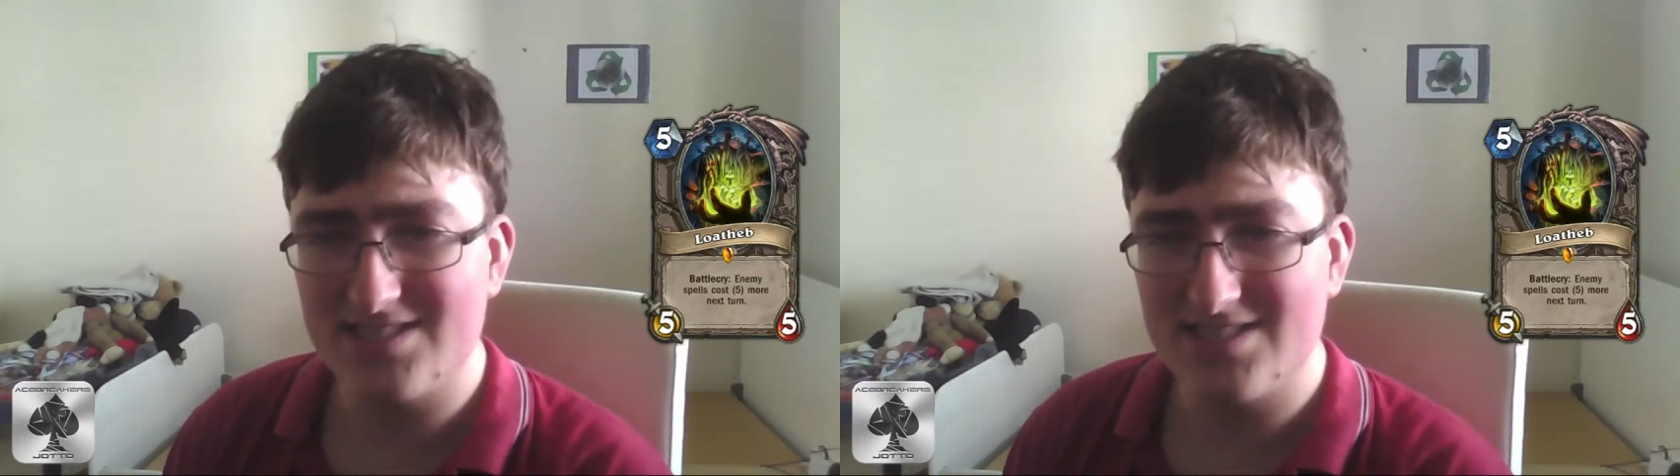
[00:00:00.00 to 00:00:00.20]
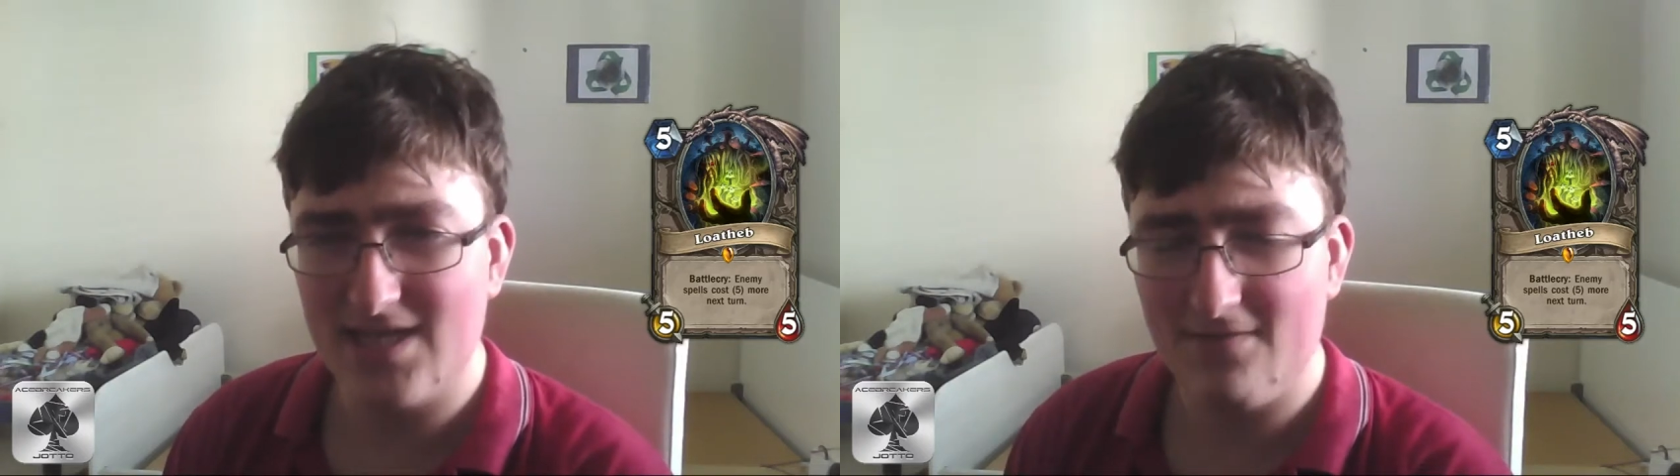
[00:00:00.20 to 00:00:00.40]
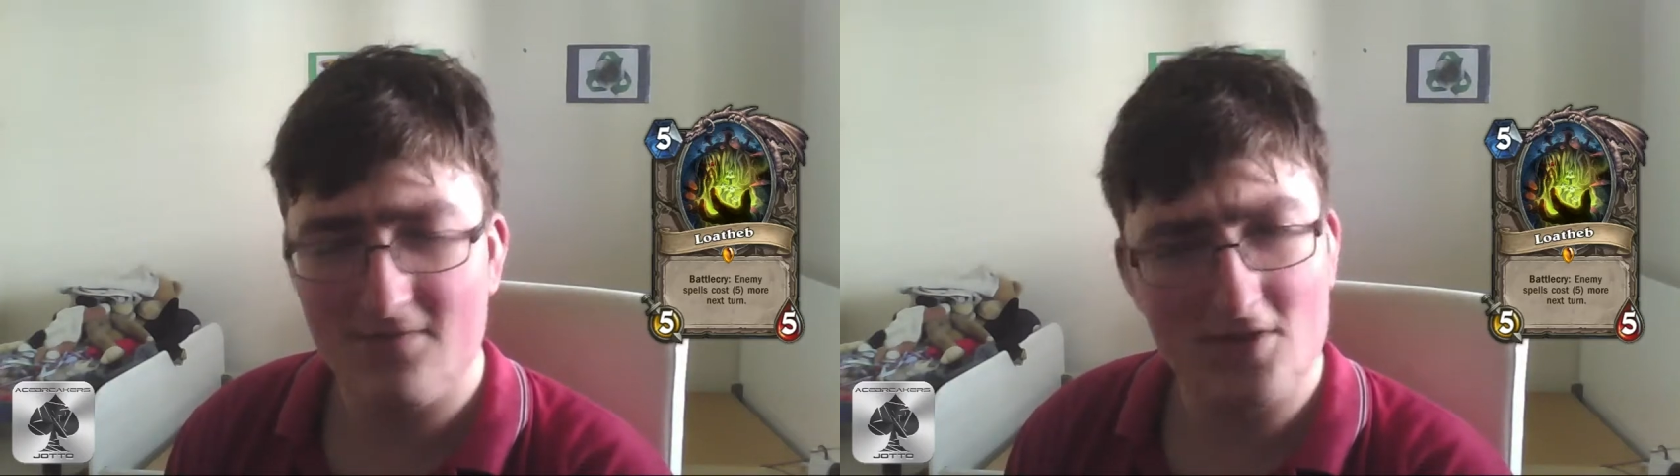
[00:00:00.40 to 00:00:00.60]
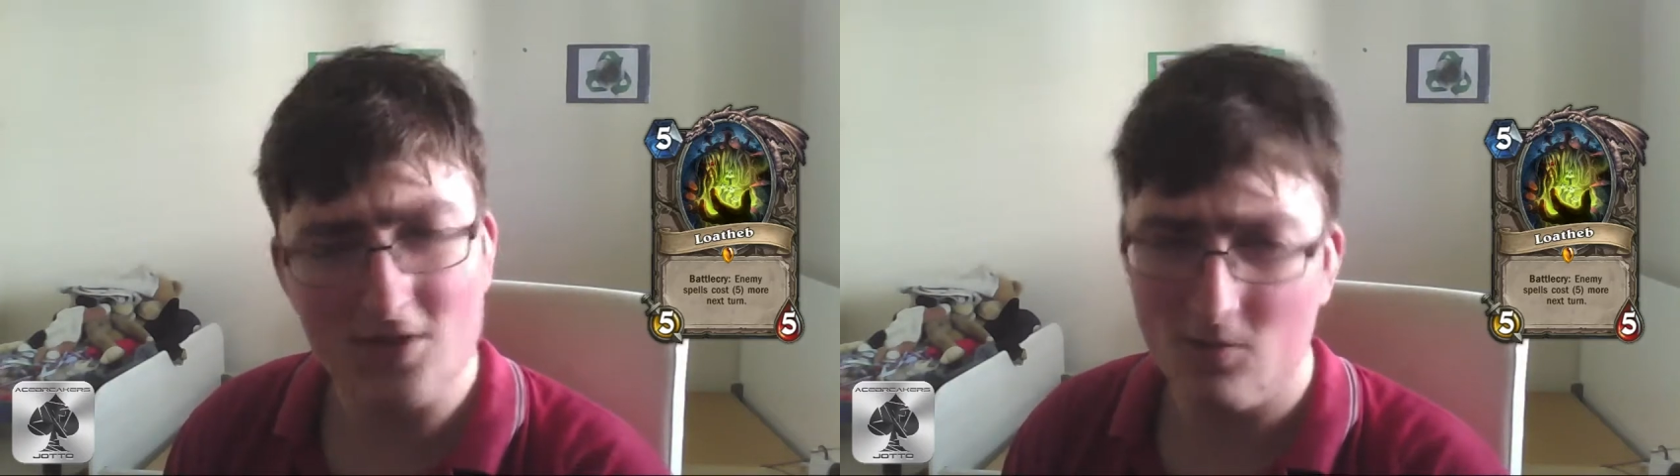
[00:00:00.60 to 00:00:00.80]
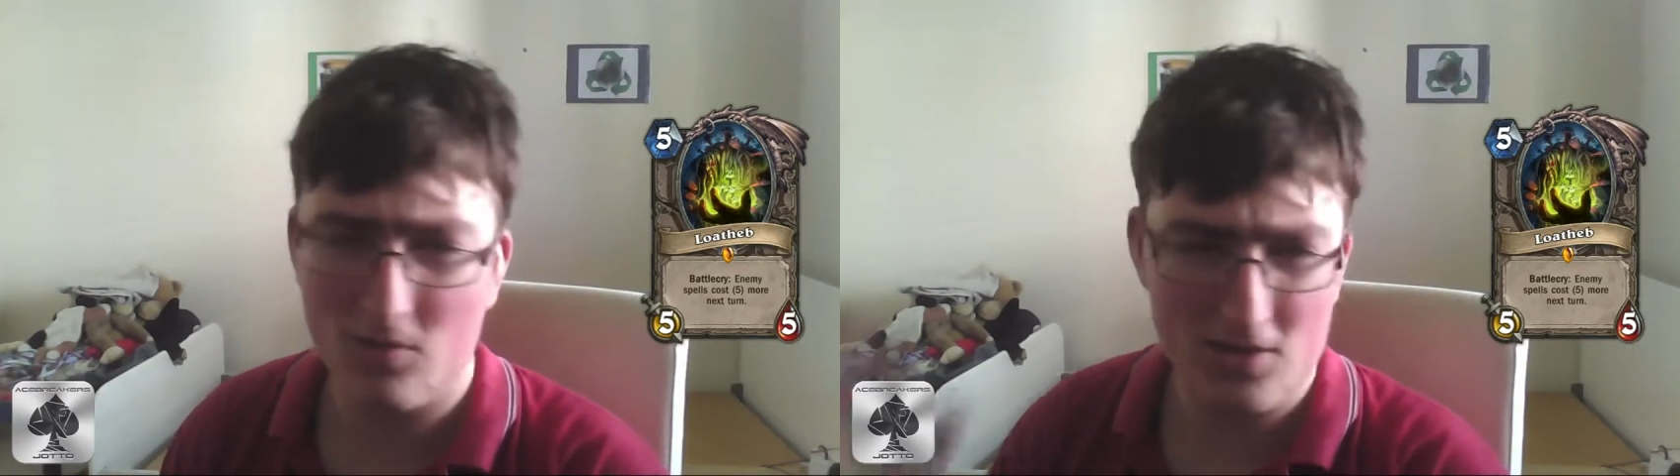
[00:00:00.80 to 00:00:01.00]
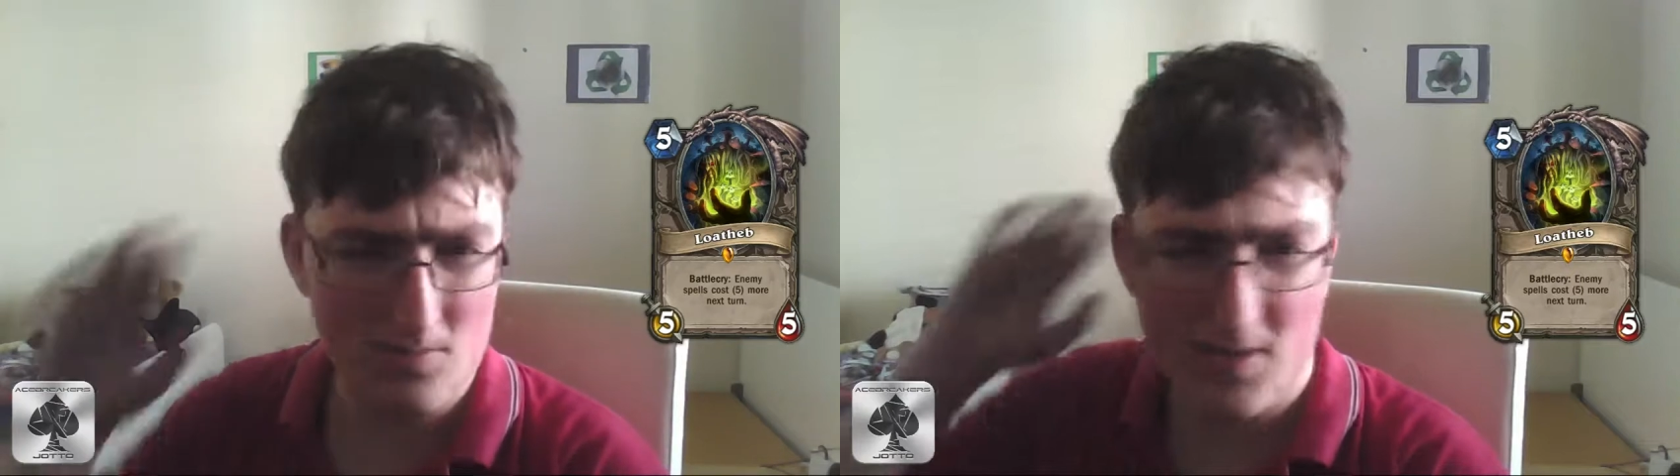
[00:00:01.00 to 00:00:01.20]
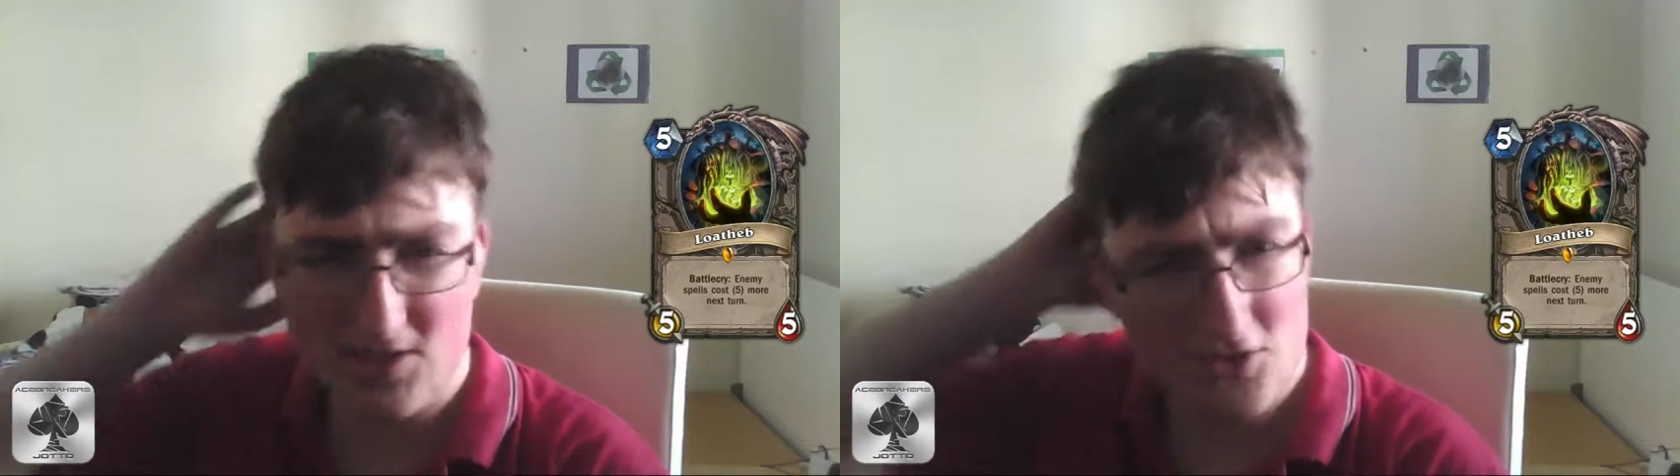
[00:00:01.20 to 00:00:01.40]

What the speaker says: definitely one of the best